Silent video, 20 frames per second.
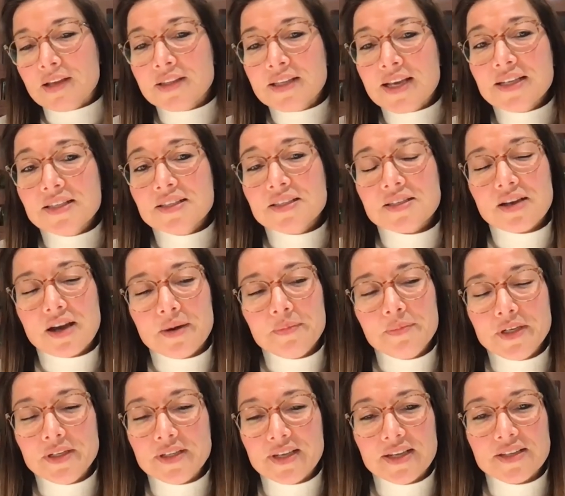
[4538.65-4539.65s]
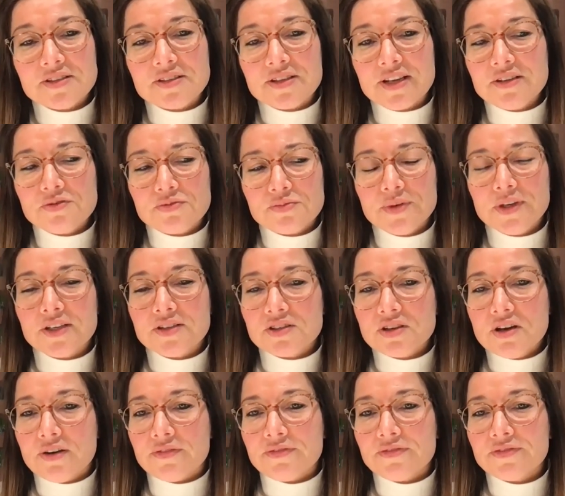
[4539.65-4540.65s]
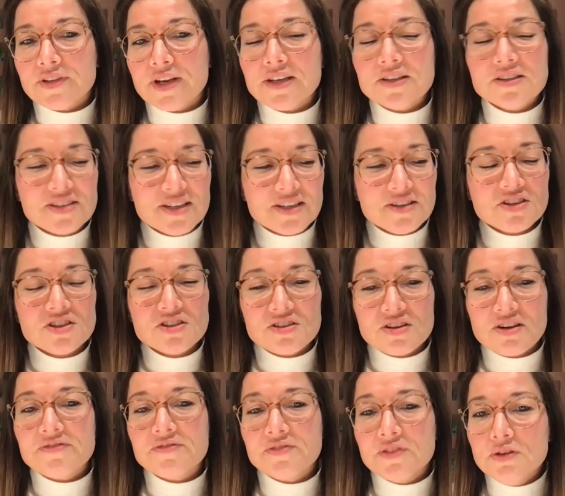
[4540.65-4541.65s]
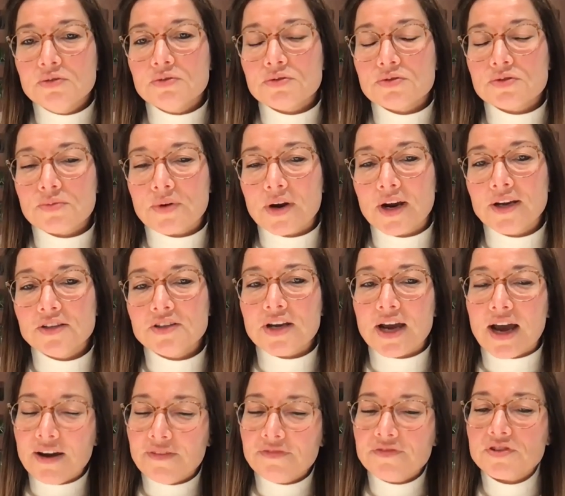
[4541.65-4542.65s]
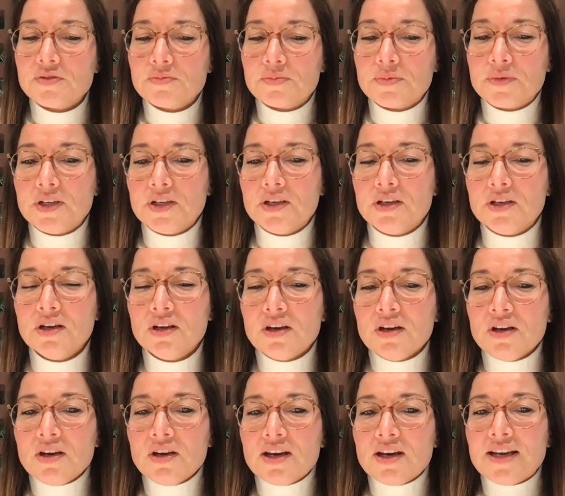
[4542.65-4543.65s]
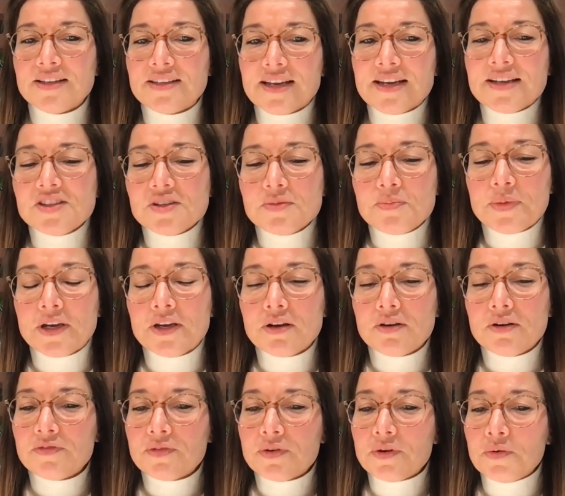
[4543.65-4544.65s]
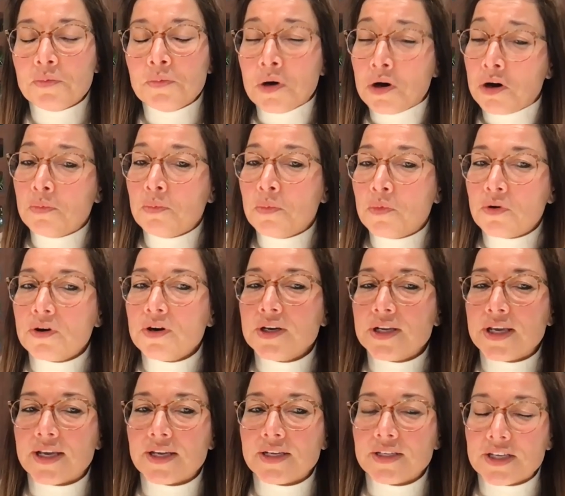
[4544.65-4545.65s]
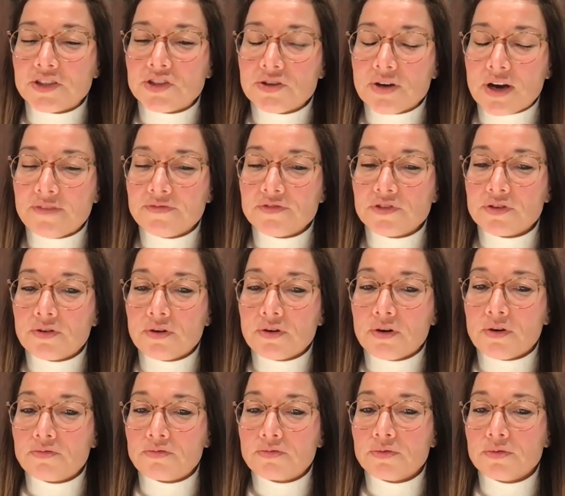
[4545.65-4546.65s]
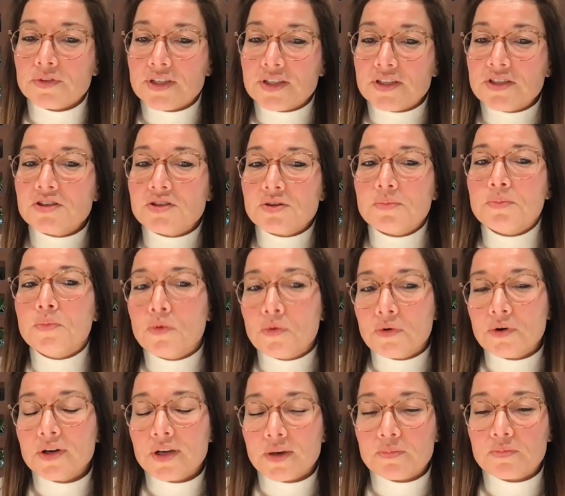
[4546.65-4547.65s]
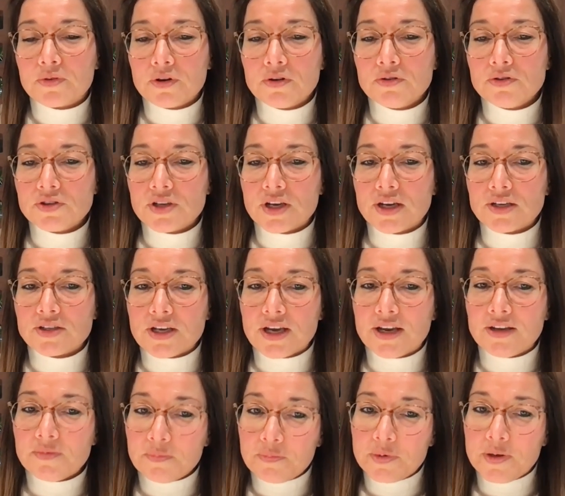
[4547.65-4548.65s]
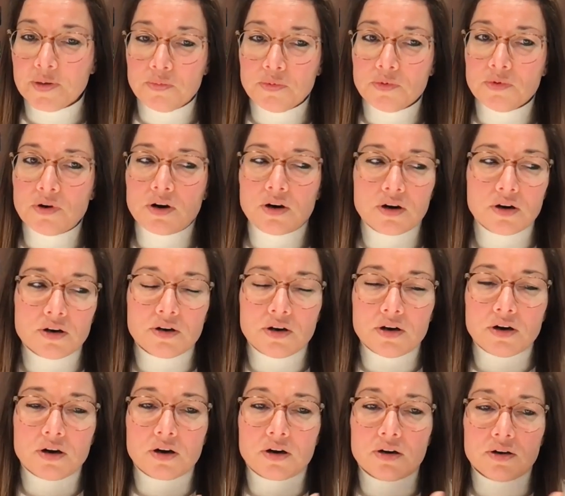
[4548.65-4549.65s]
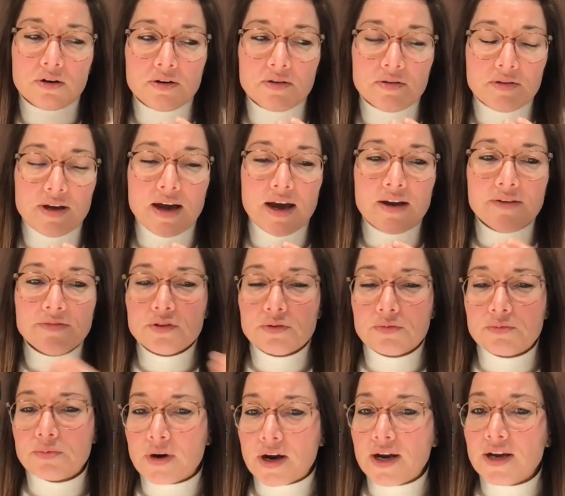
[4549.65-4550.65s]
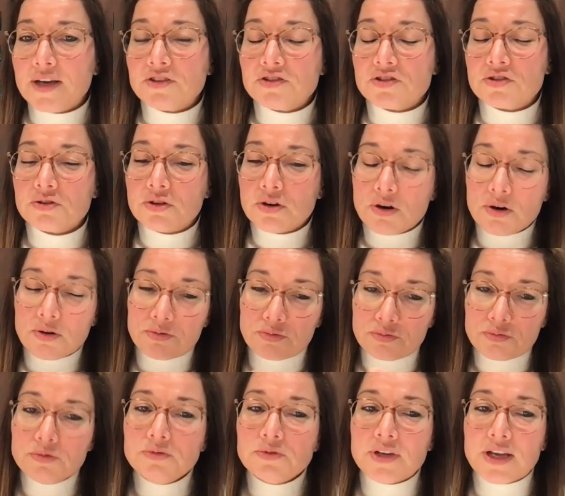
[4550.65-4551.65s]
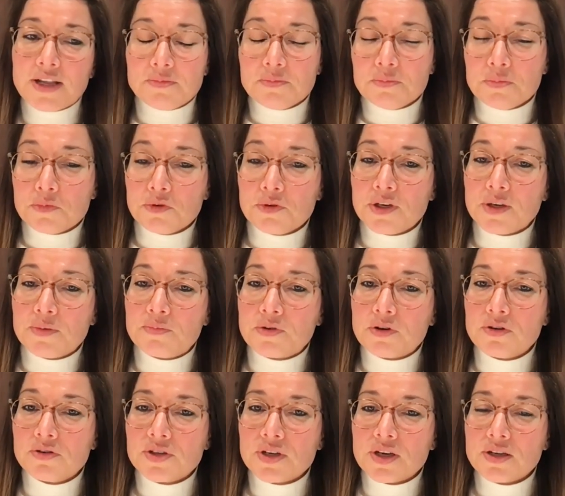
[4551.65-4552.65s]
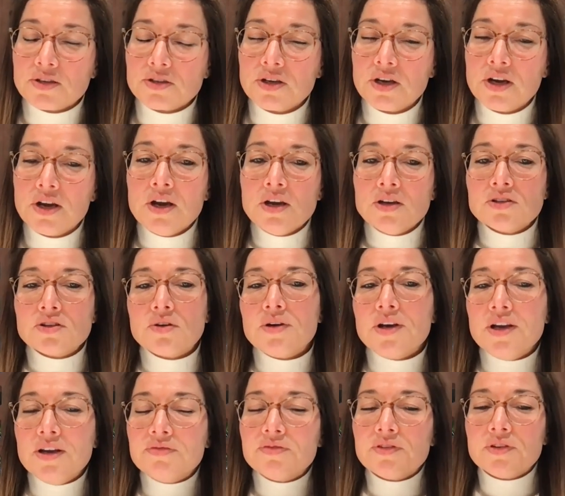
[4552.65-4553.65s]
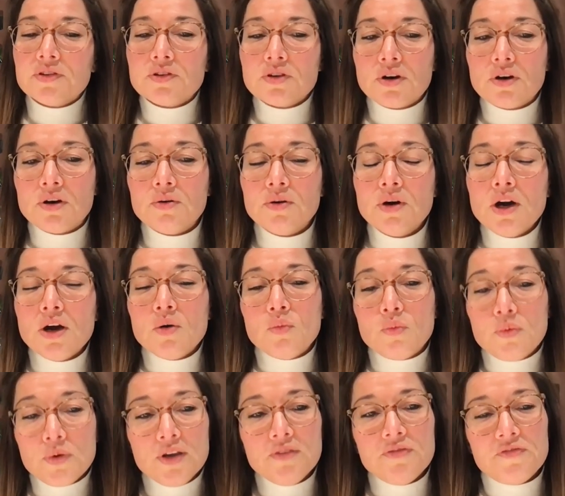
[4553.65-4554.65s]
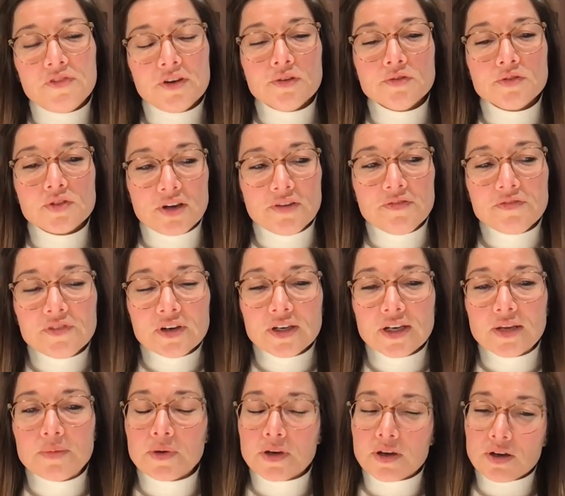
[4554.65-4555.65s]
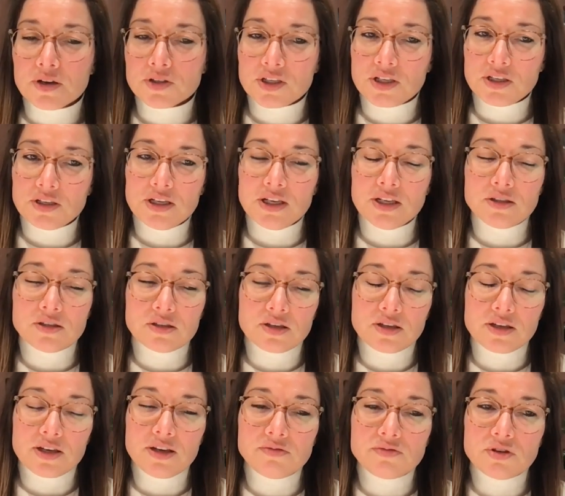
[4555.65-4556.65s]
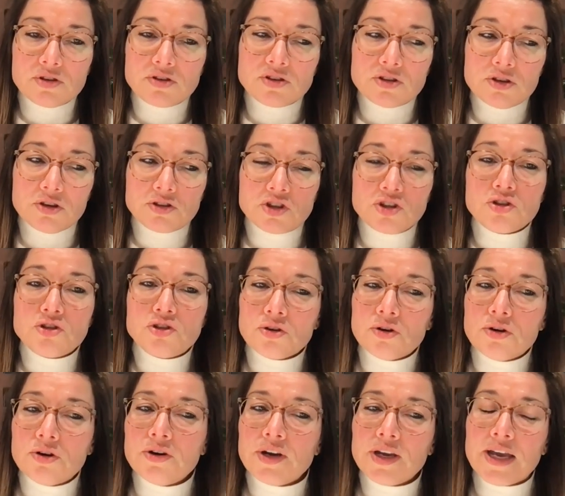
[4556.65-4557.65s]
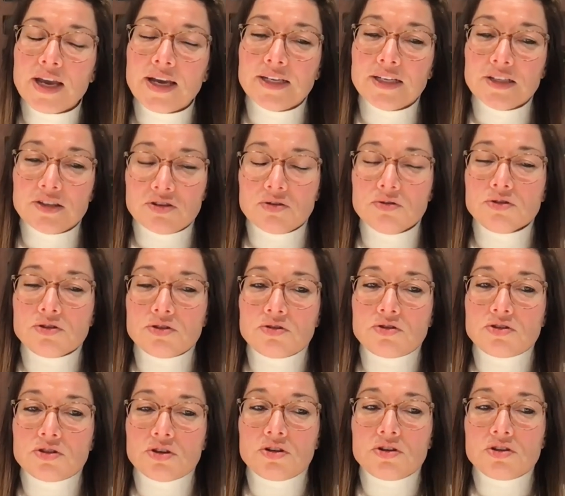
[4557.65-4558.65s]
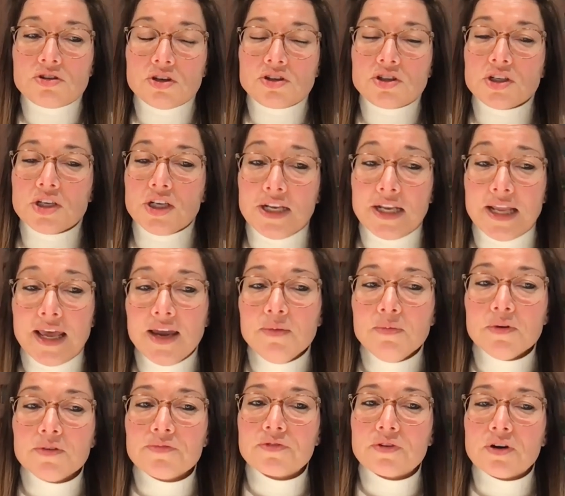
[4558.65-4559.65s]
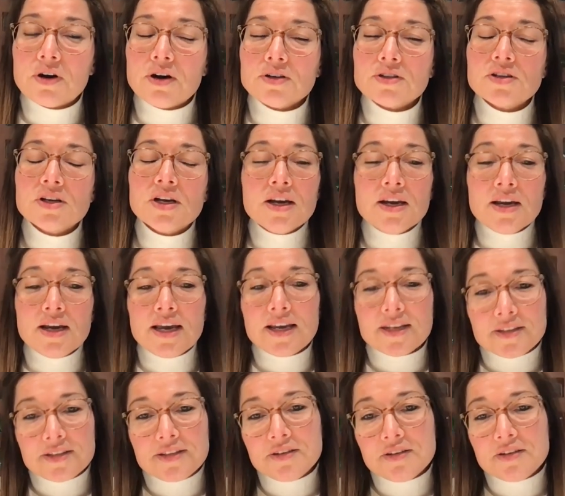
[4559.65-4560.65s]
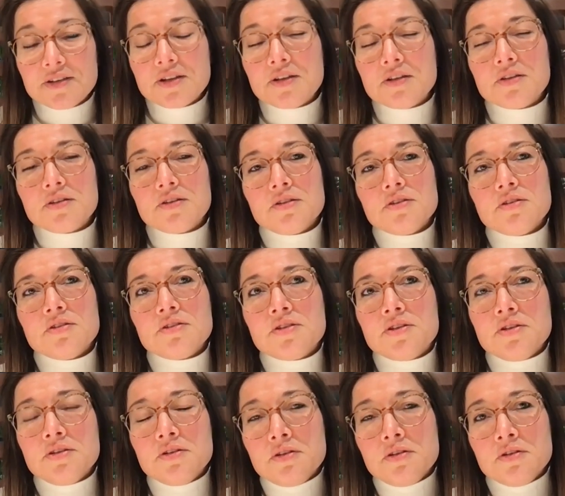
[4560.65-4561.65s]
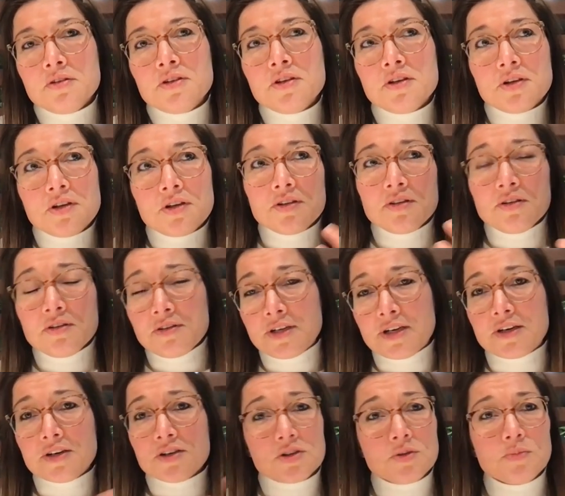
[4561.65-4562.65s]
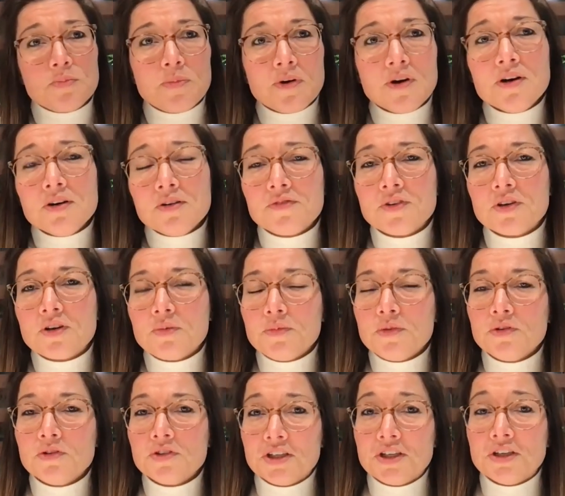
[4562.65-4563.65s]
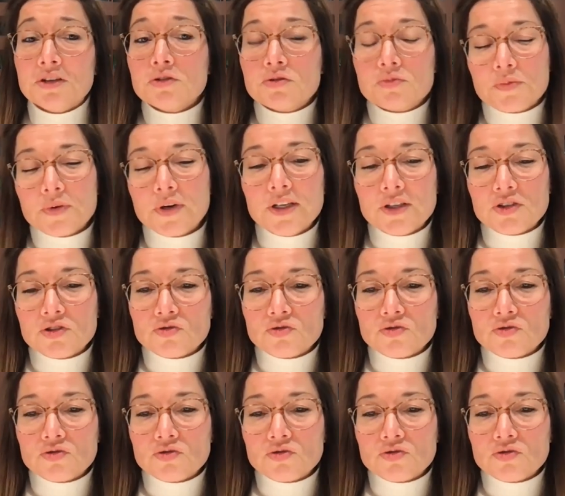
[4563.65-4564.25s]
That's, I mean, that's that's really tough. That's, that's tough news, right? You have to be, that's a bit of a mourning that you have to go through. This is a mourning process, and people are are have the right to go through that mourning process. So even though we feel differently because it, it gives us such joy and it's also su such an enabler for us, the, the, there is a part of the community who's really